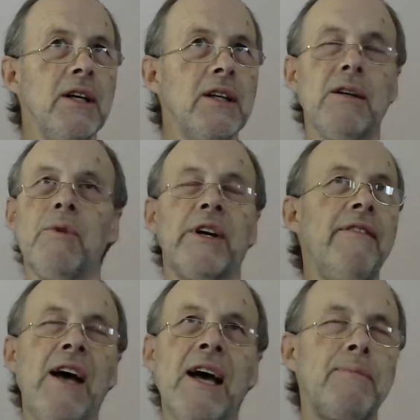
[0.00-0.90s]
that
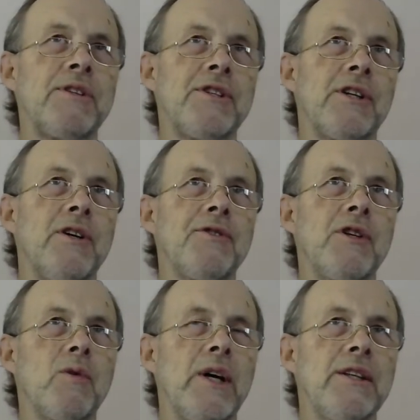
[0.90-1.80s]
whatever happens as a
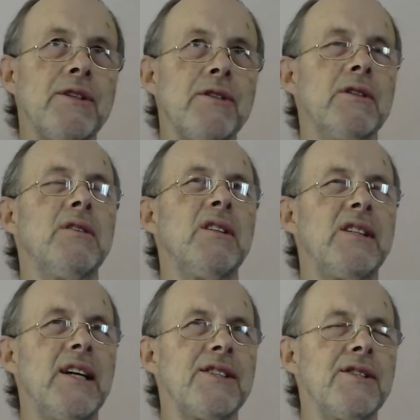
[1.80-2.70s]
consequence
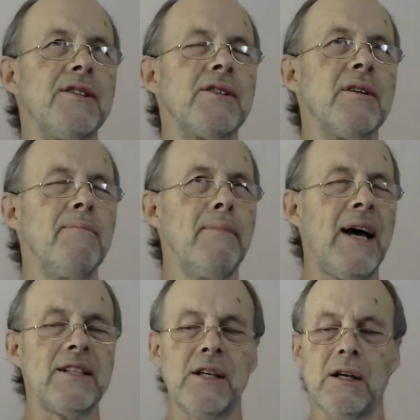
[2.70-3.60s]
doesn't matter.